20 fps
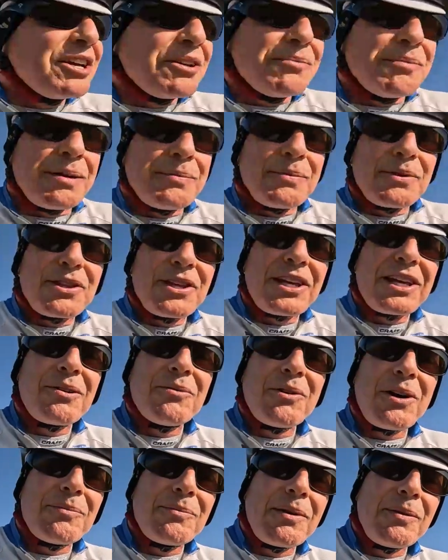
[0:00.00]
You may be
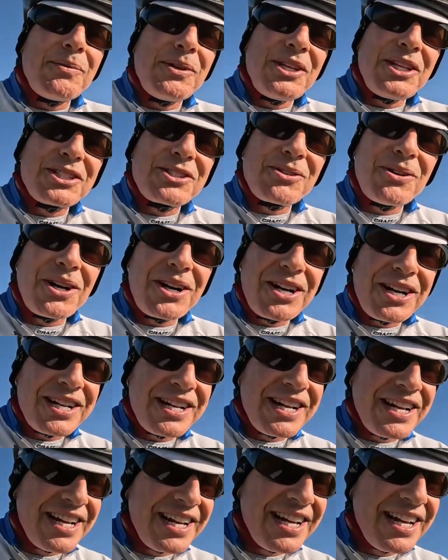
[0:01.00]
thinking, why am I breathing so hard?